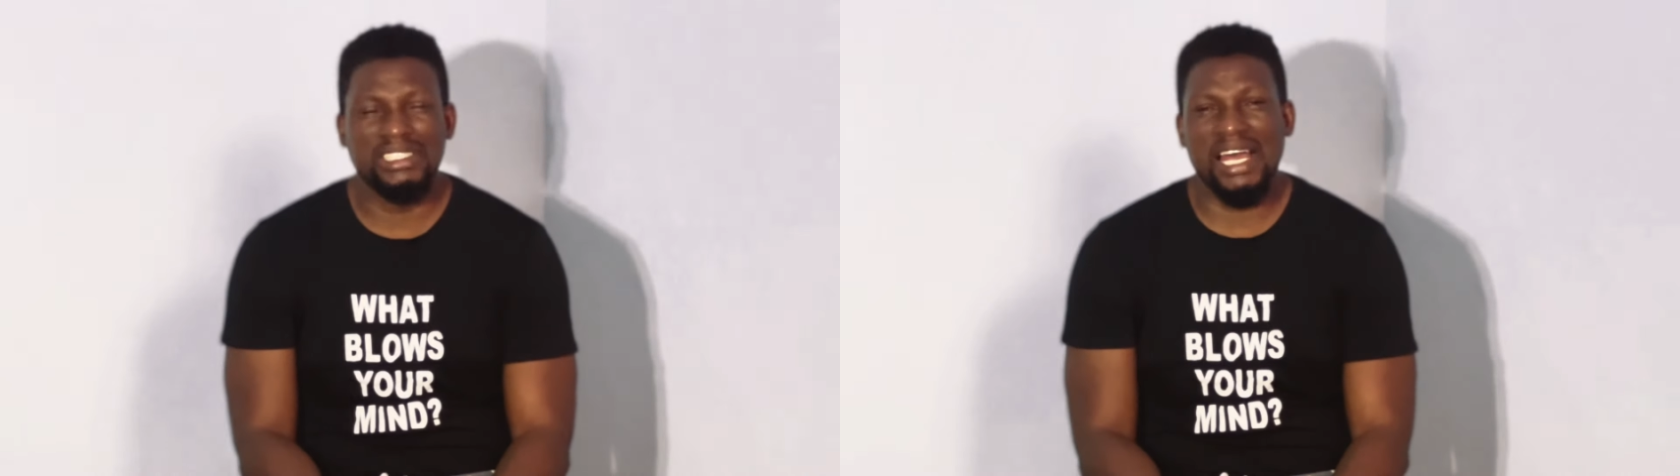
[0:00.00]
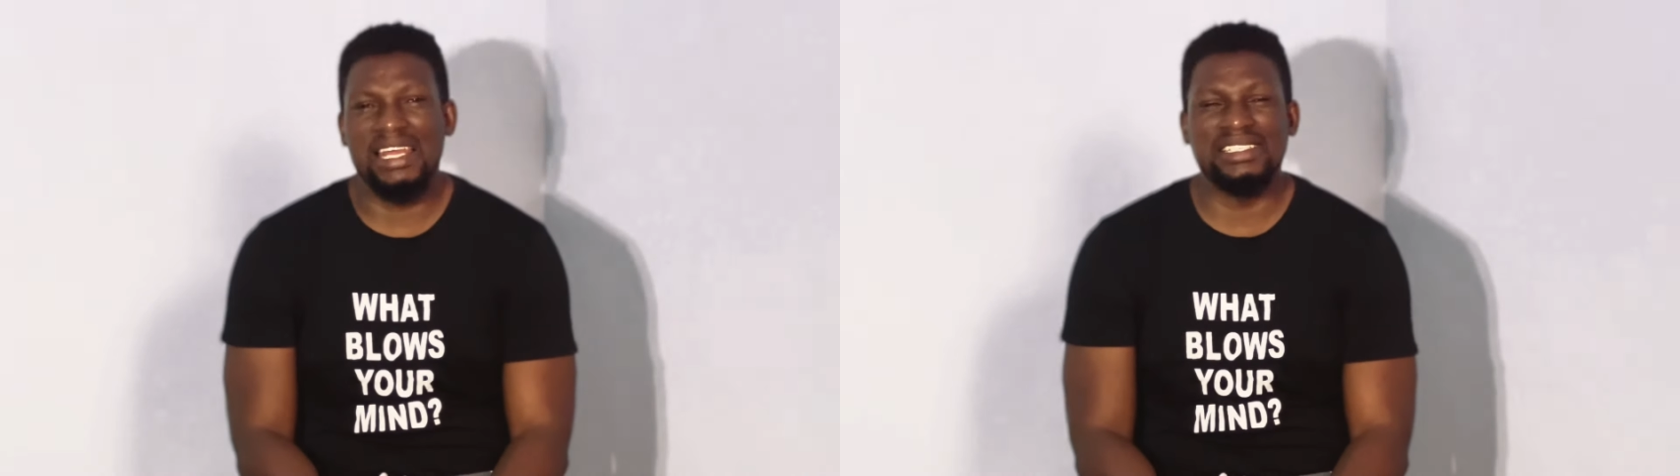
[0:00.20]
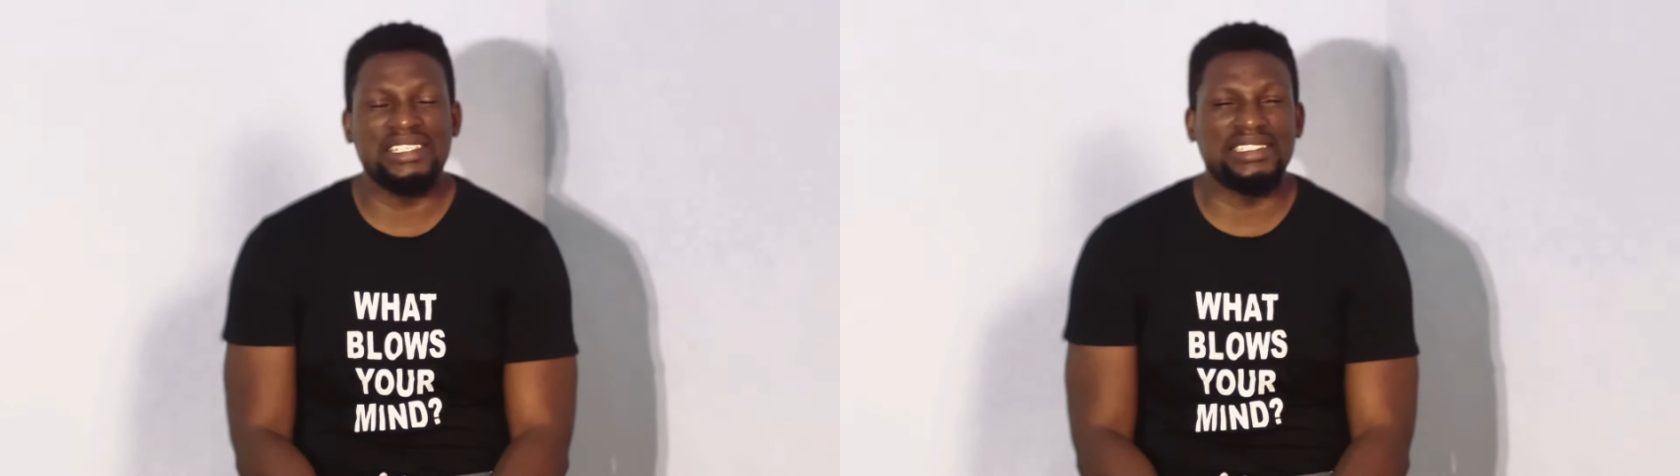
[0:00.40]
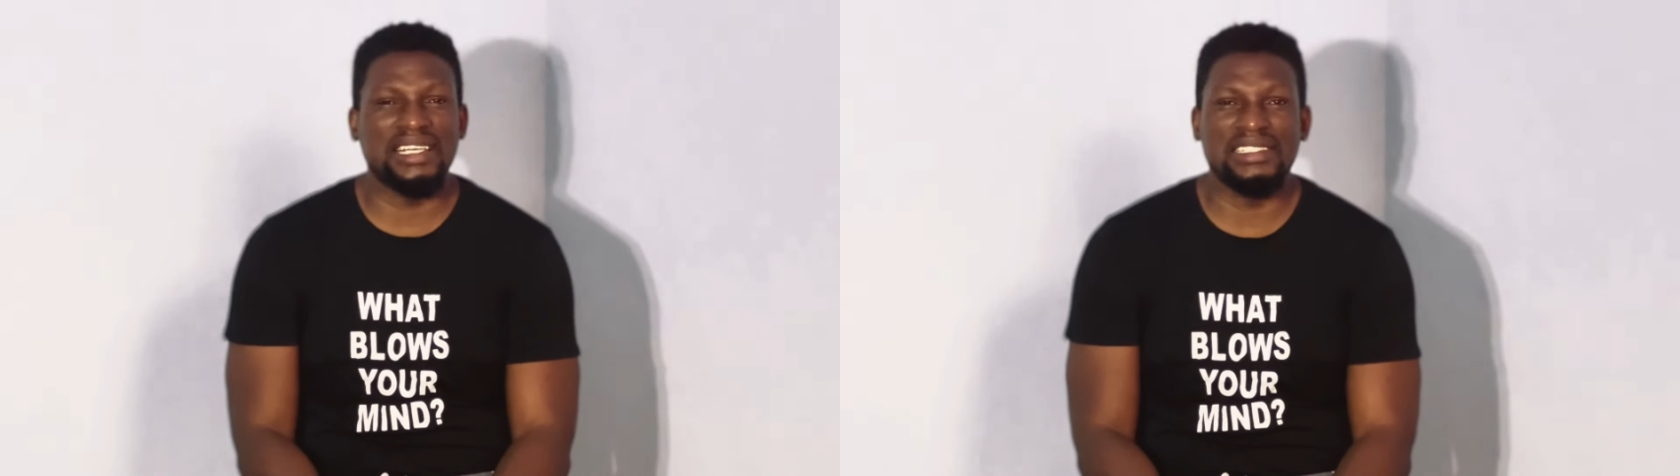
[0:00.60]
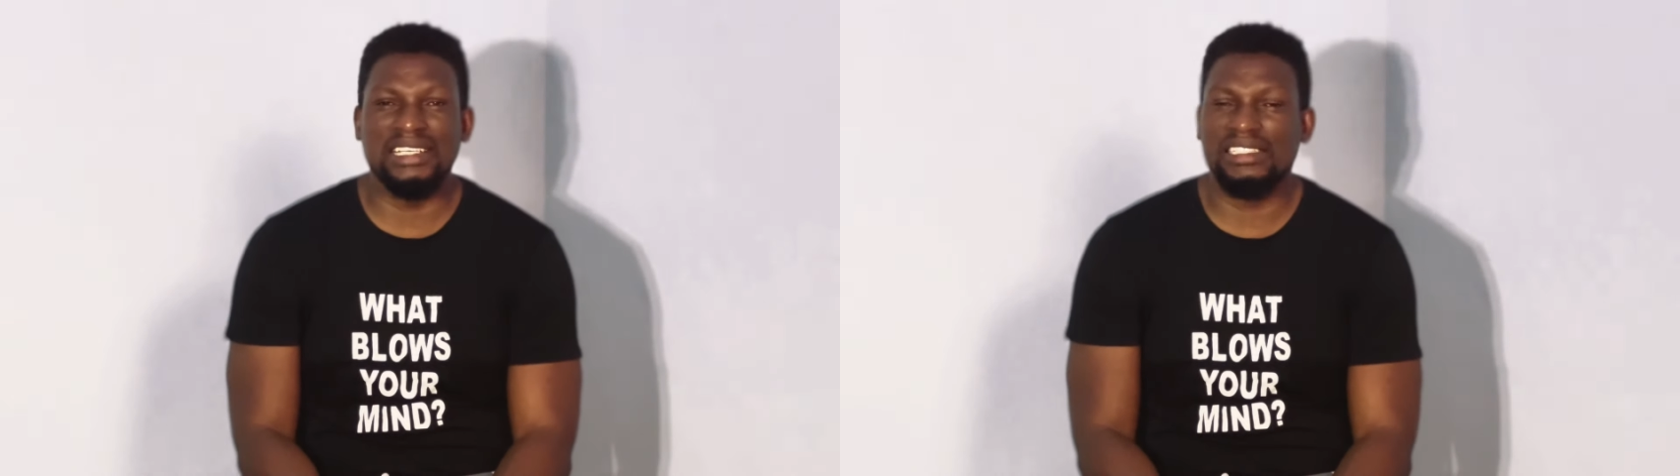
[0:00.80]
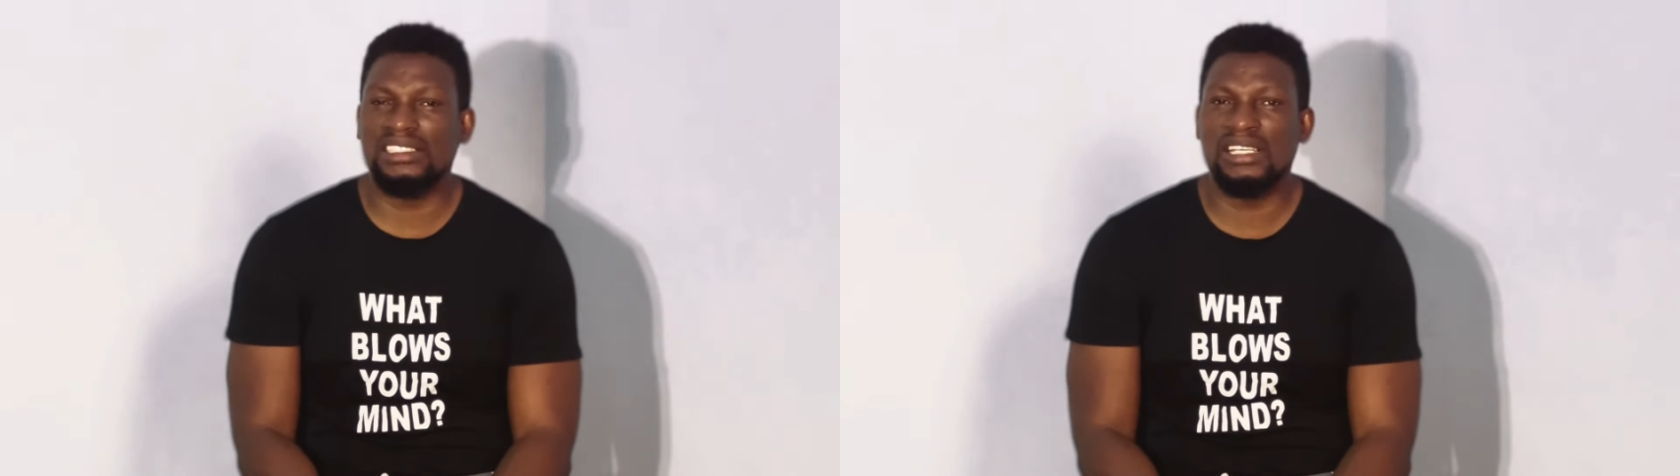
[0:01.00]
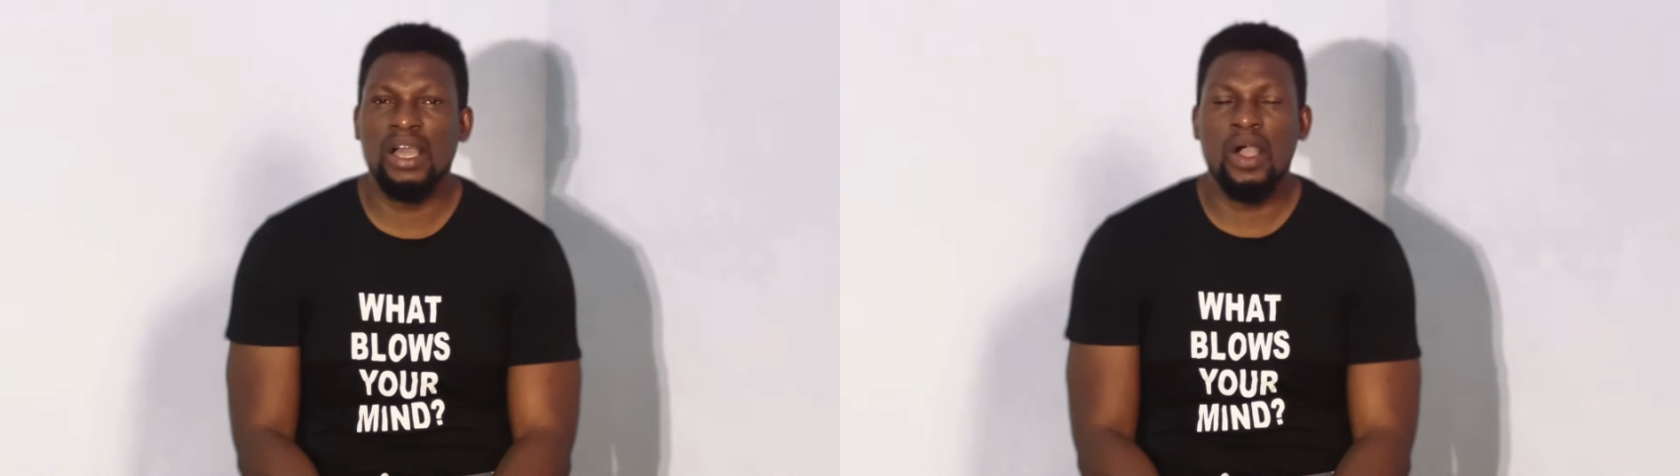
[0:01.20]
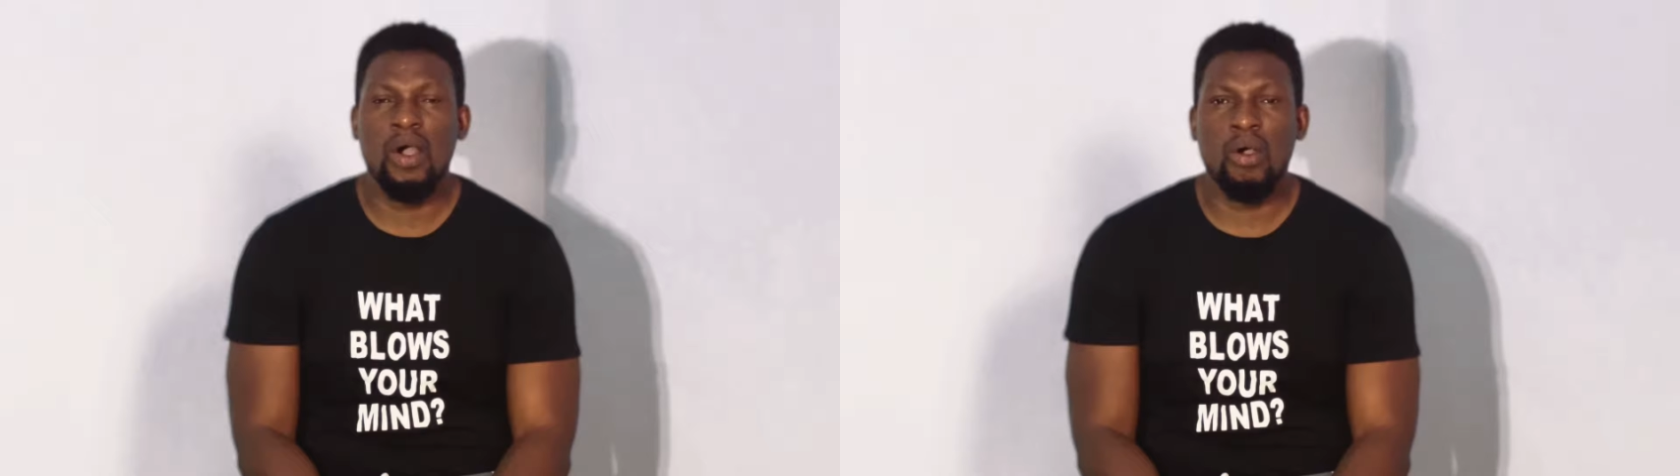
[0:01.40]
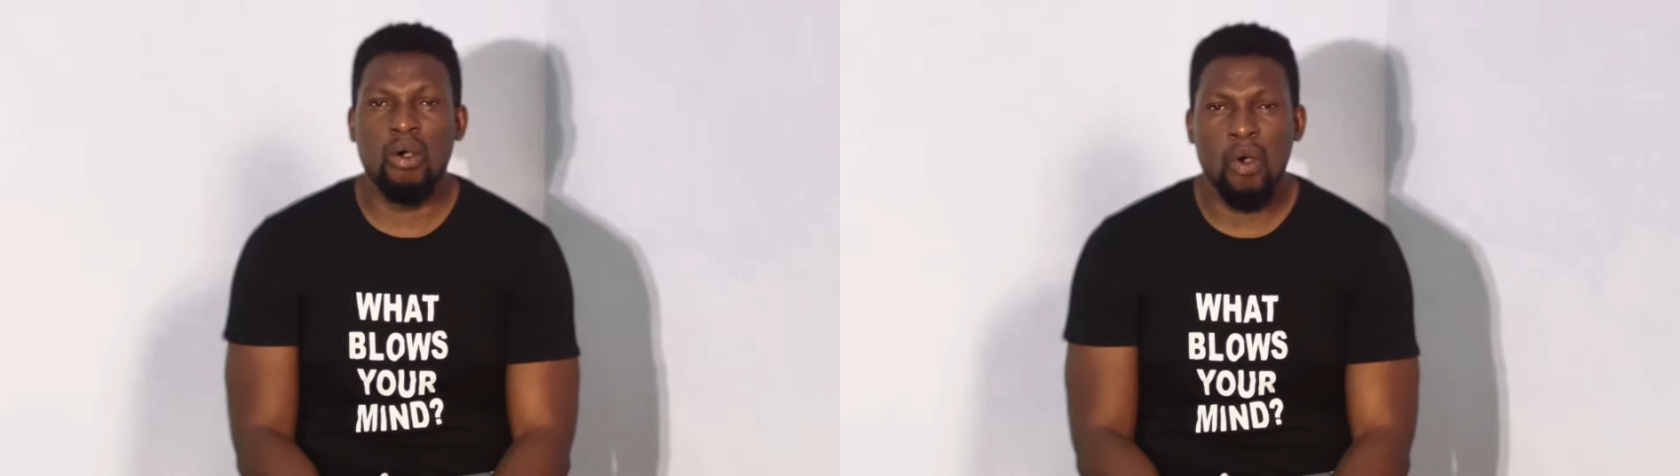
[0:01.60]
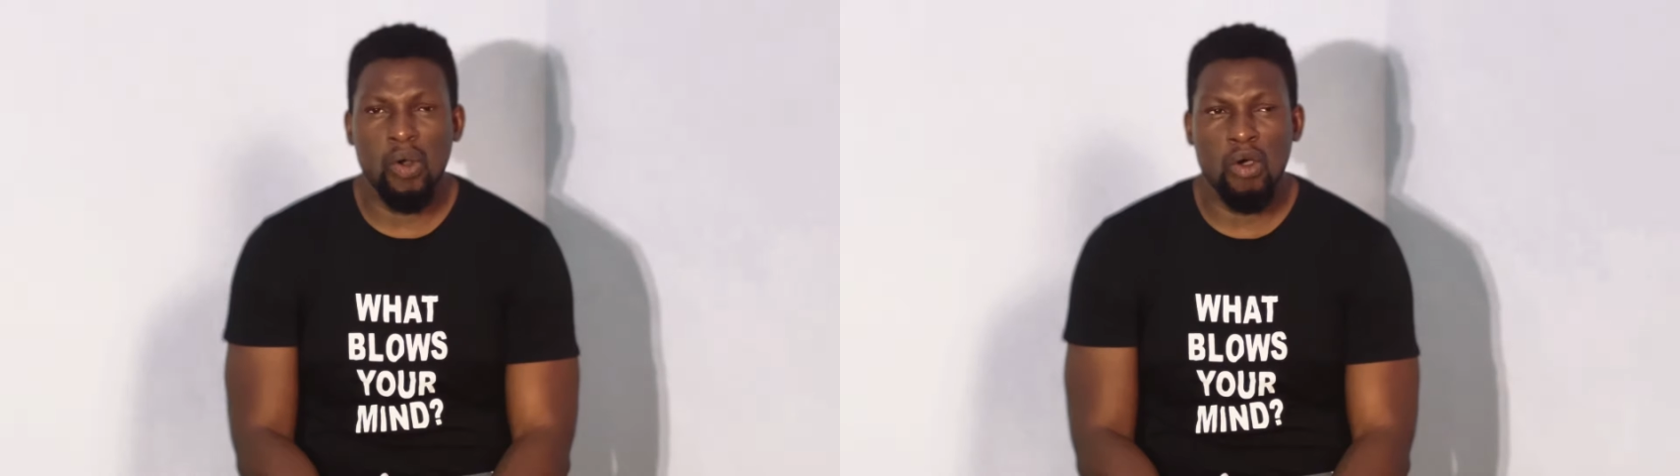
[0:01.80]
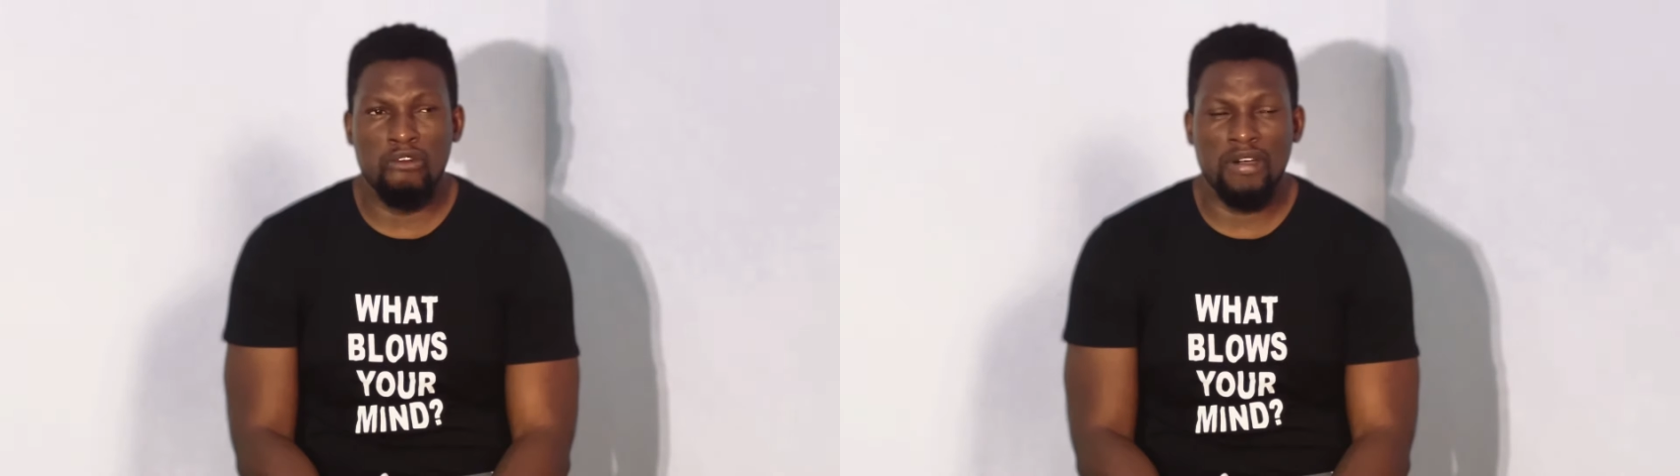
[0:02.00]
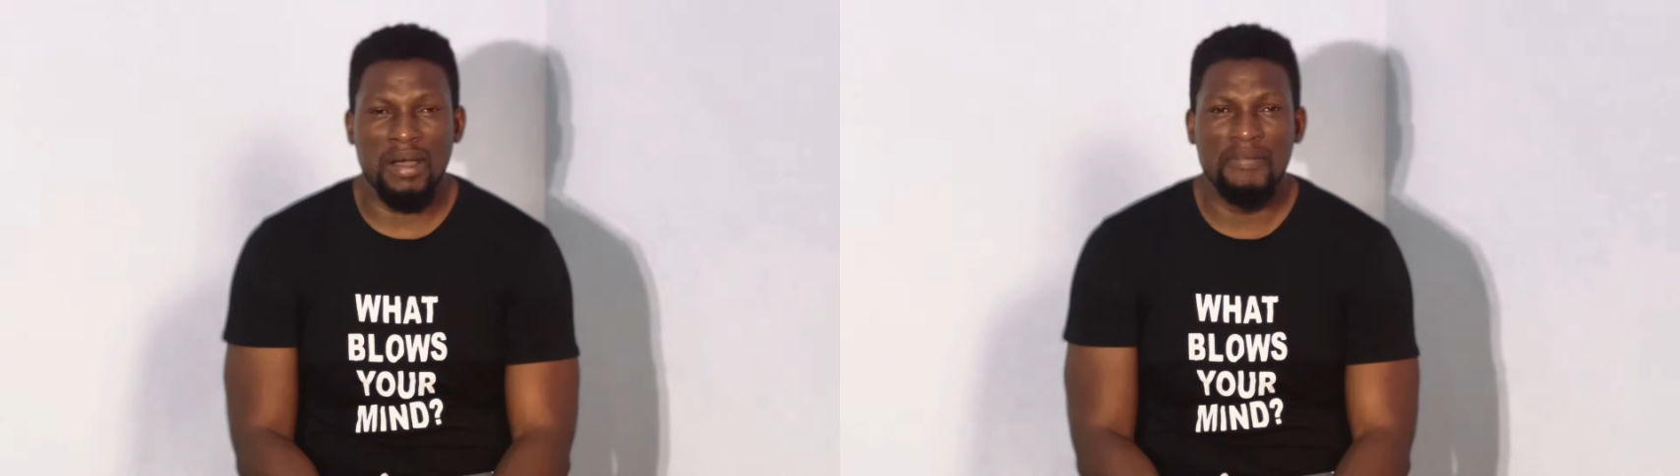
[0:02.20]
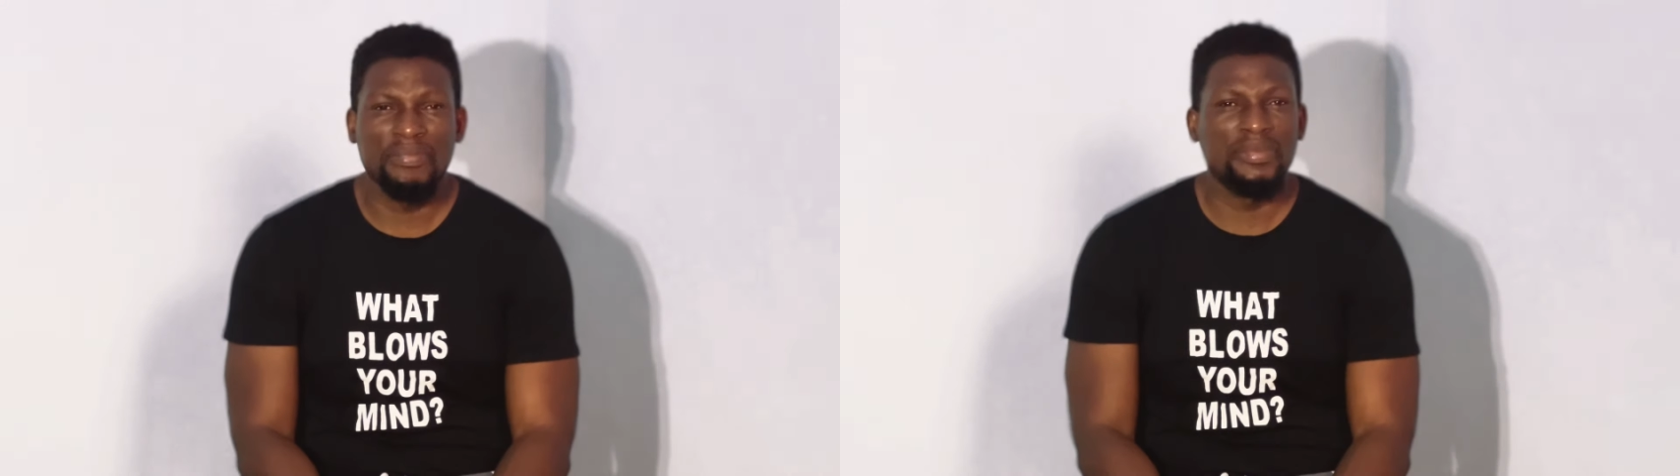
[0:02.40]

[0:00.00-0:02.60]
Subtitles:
challenges are just all over.